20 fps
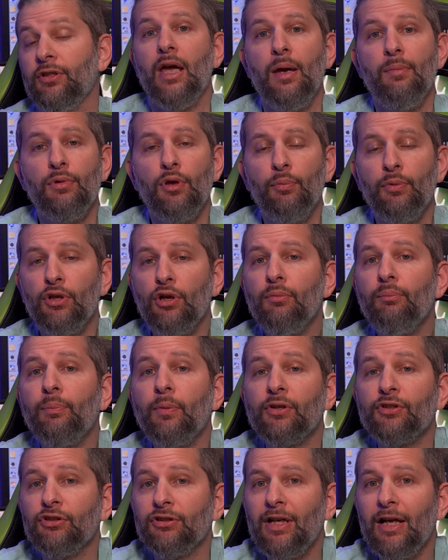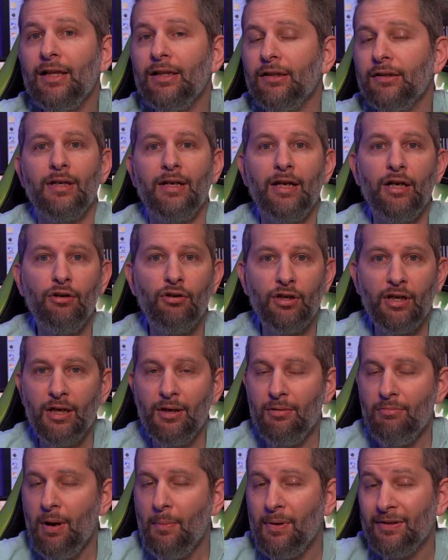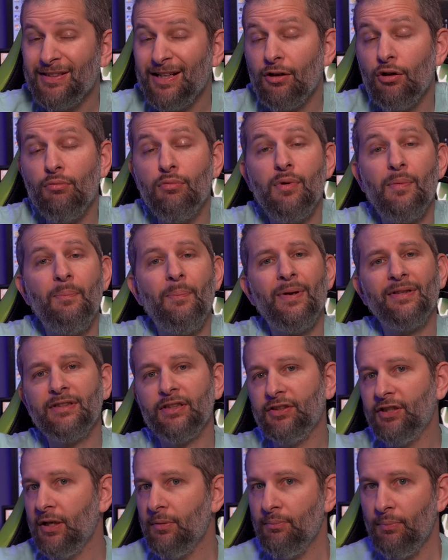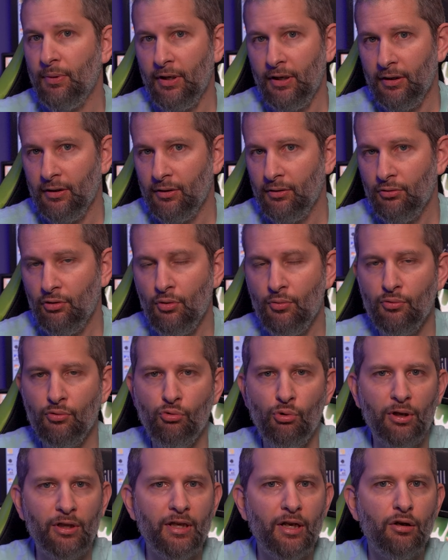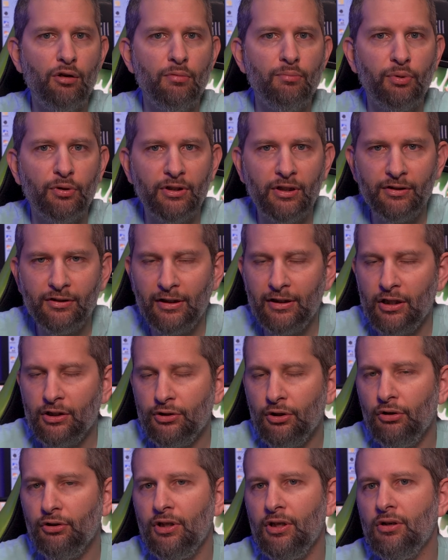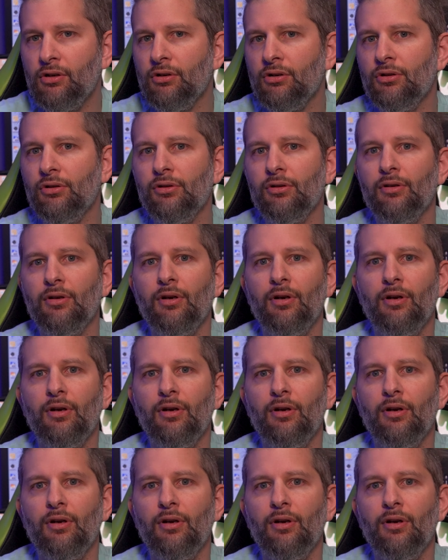In my personal opinion, I think the same thing will happen that always happens with electronics: